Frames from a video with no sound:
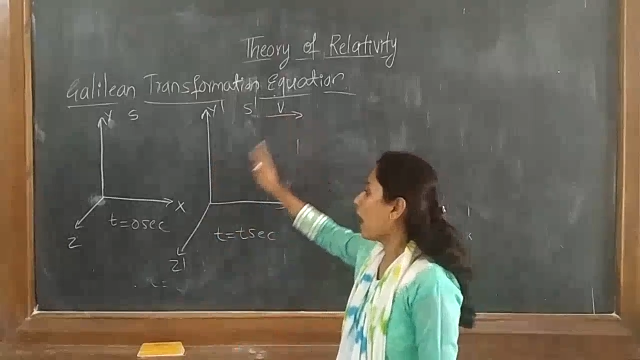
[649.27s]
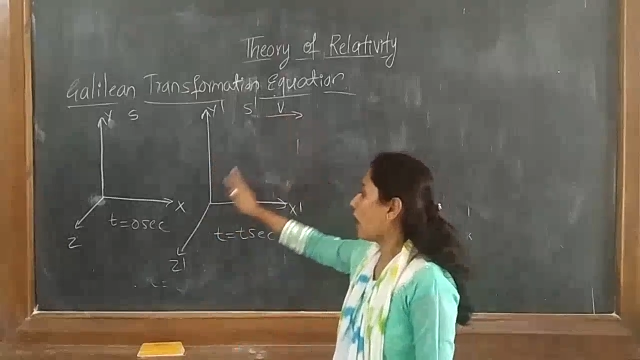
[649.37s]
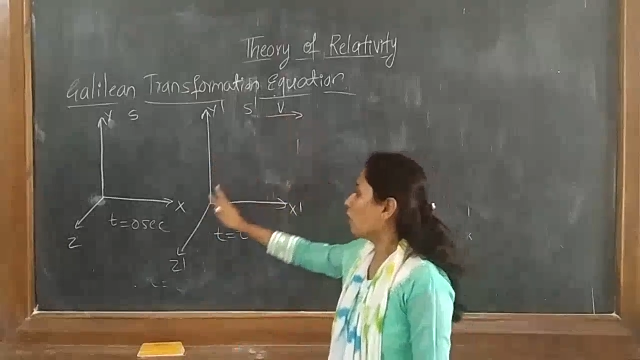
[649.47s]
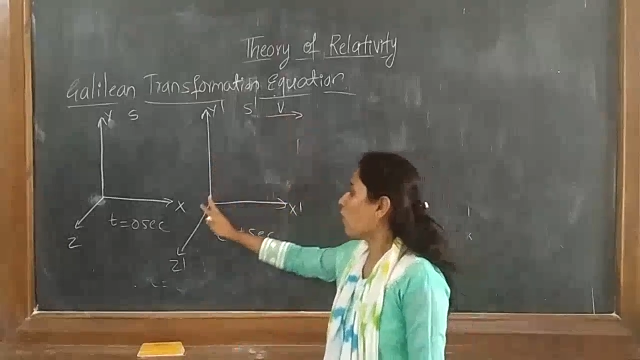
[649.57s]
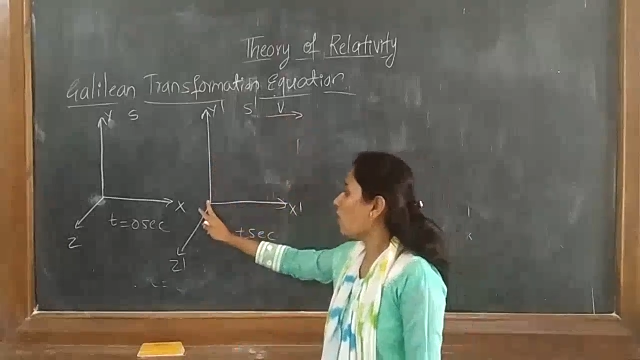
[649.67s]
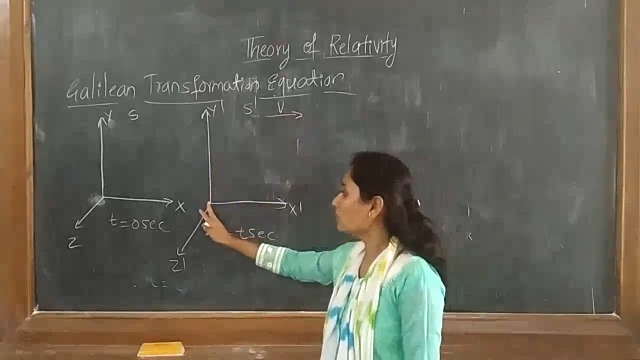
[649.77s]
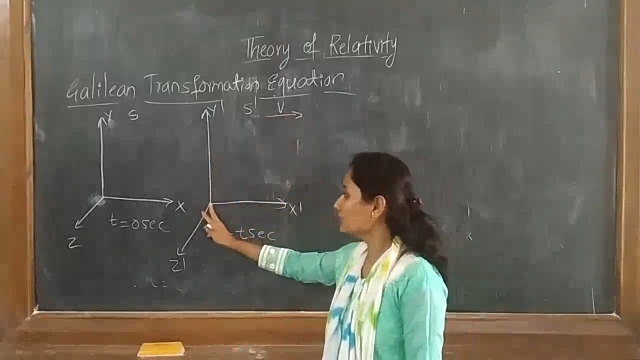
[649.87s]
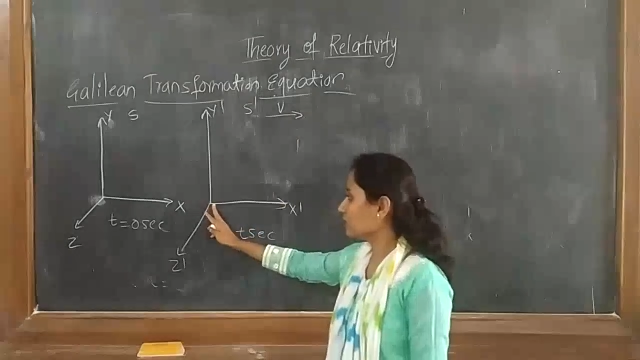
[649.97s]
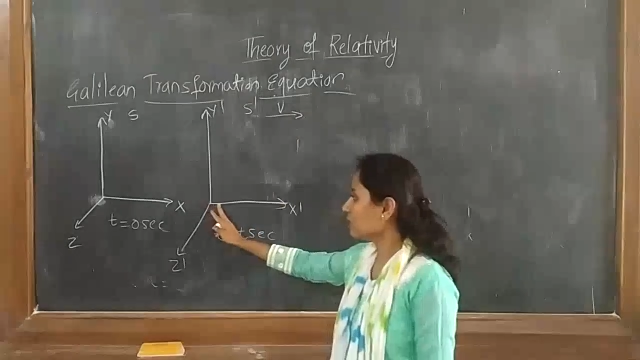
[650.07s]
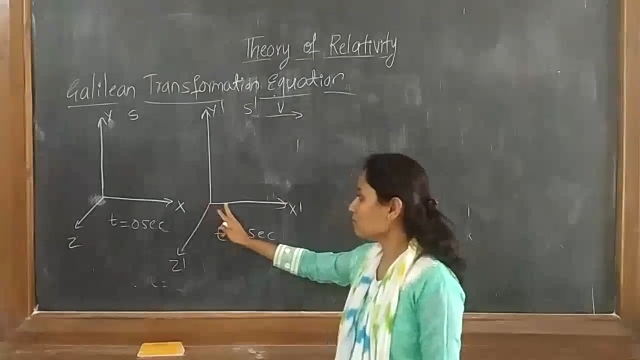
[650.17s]

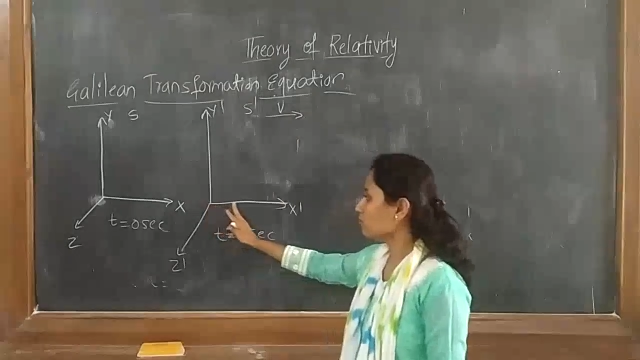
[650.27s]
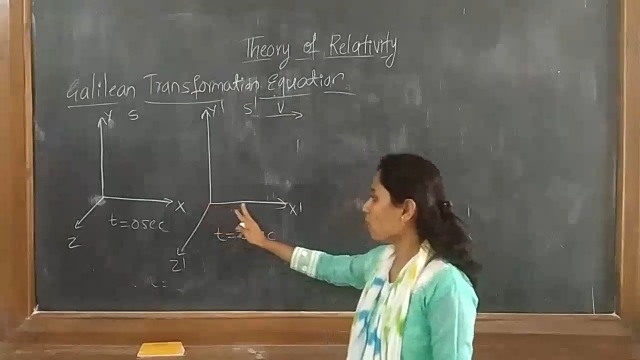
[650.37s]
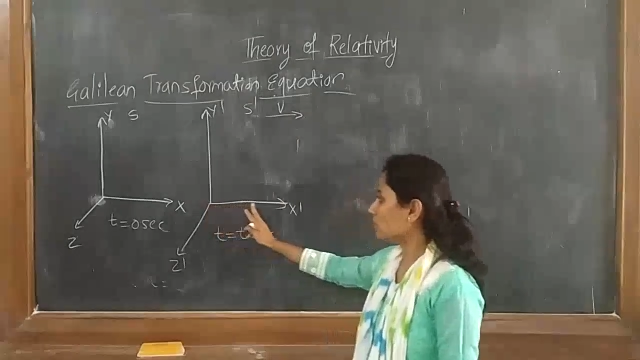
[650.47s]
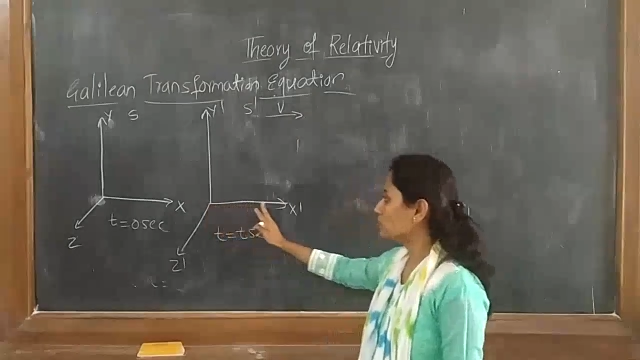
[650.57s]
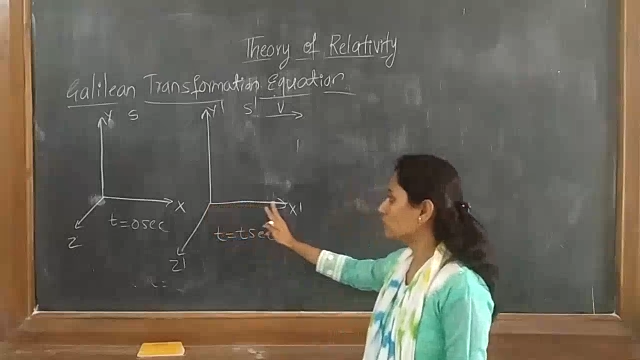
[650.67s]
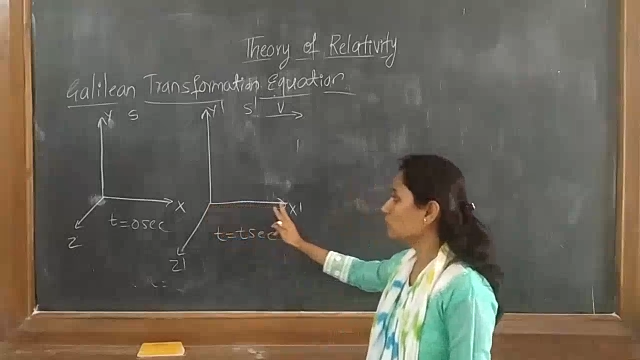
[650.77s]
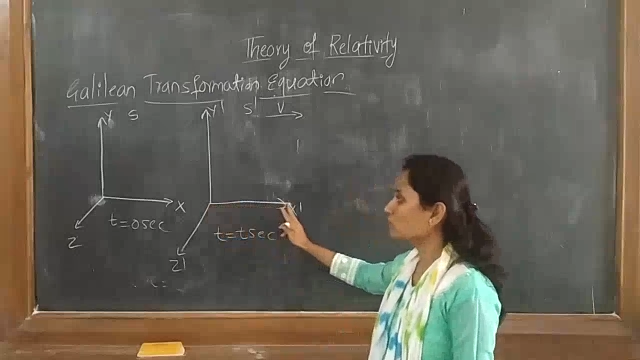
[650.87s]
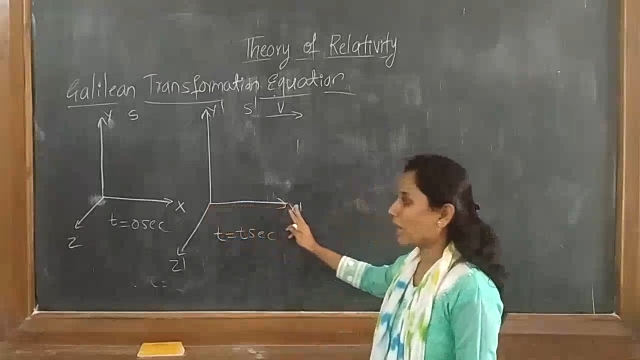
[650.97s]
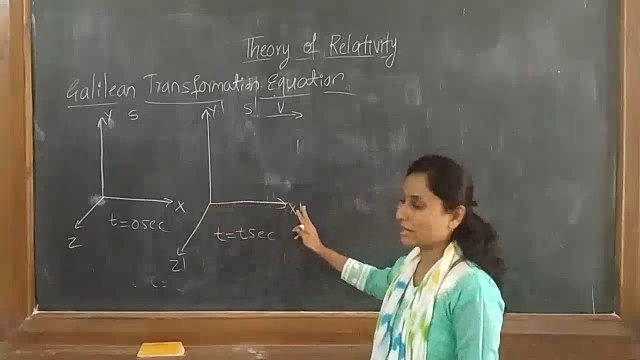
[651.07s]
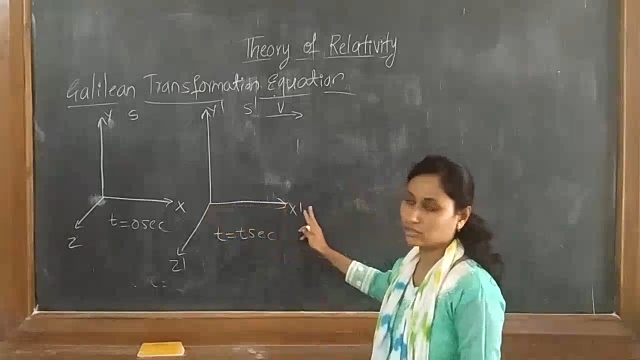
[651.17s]
along the positive
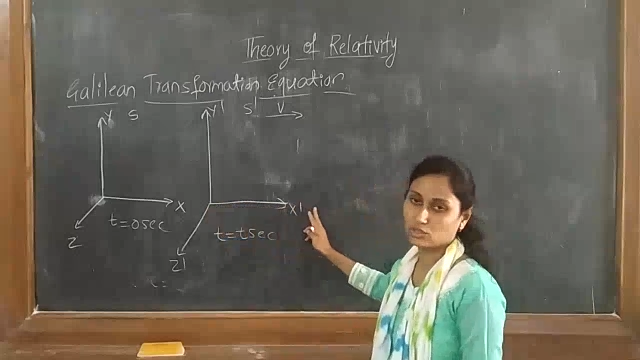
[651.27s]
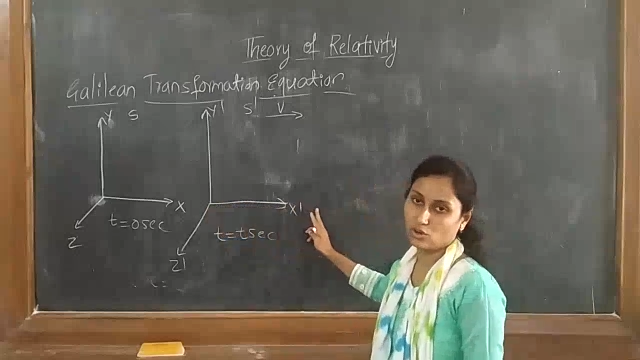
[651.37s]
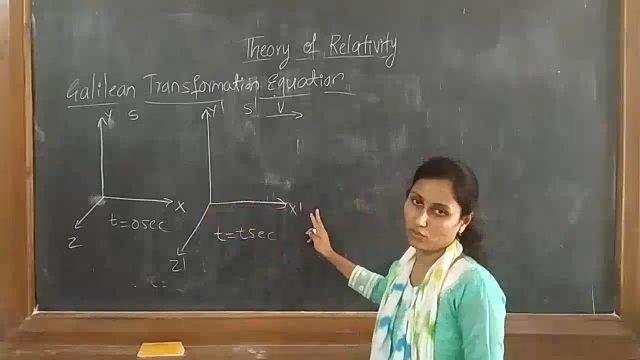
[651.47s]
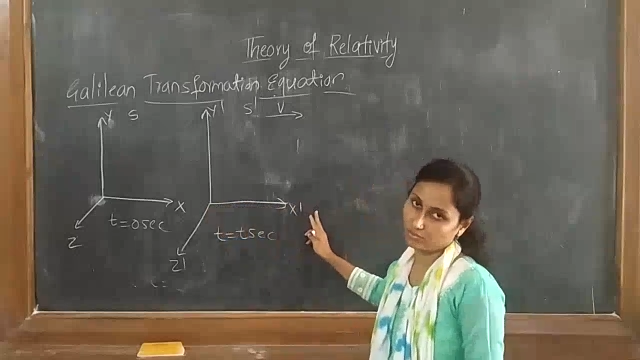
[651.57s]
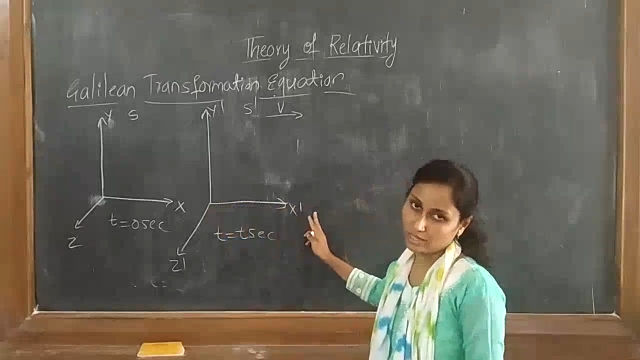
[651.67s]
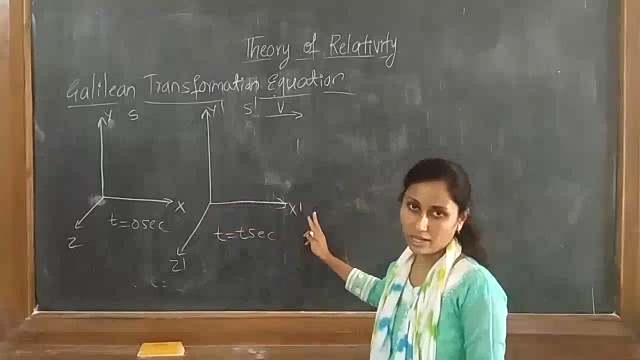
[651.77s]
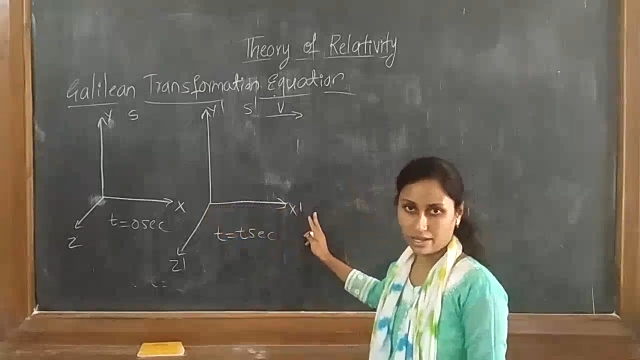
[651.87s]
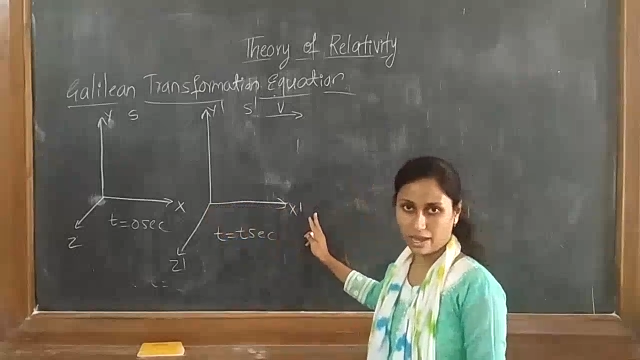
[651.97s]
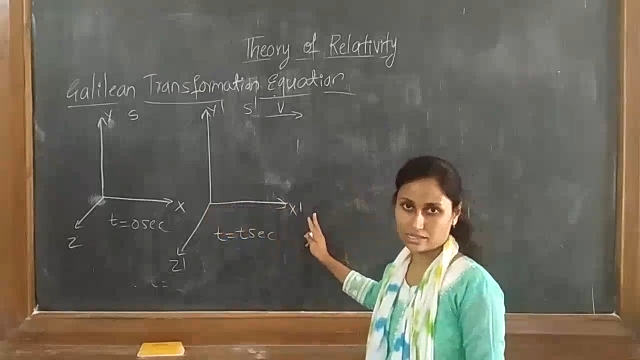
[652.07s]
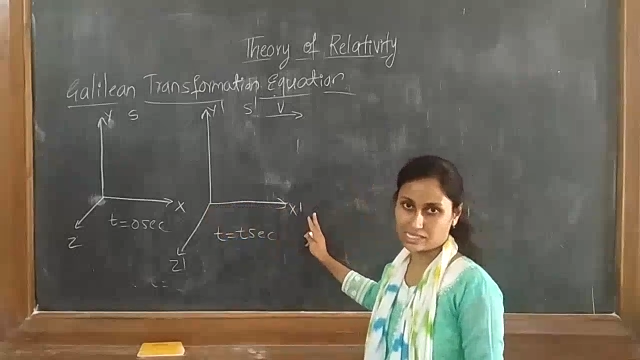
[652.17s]
direction of the
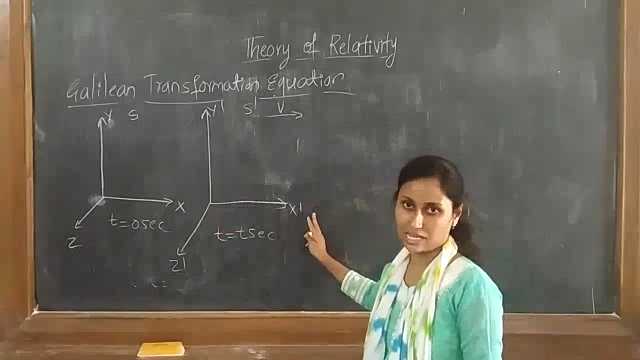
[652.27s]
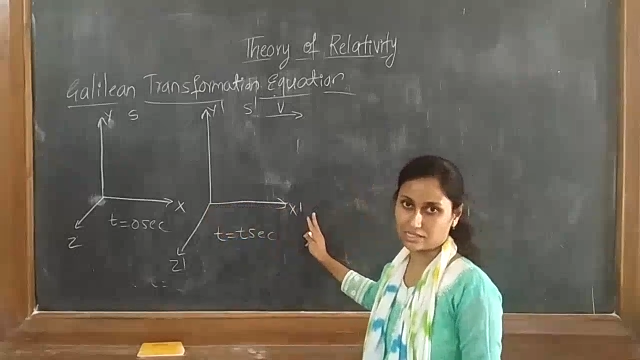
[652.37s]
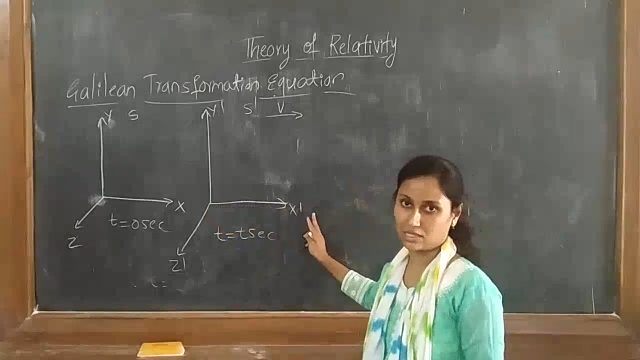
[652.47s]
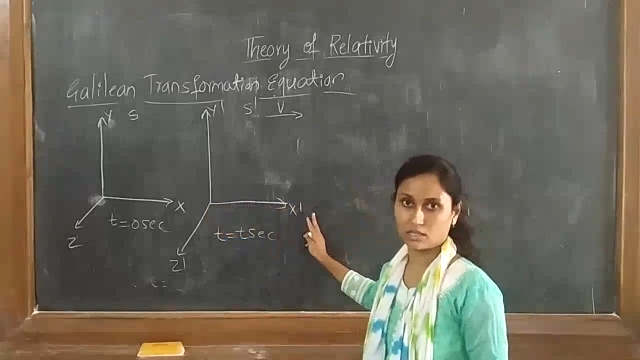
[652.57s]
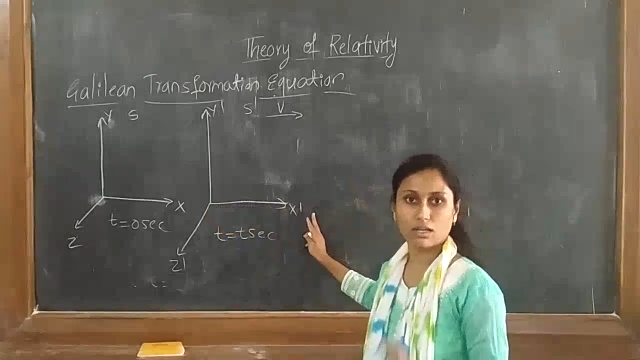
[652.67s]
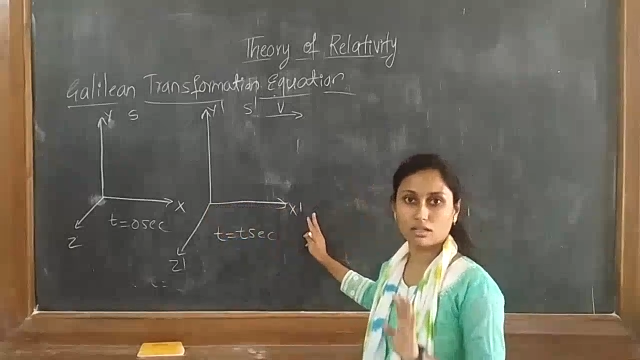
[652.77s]
x-axis.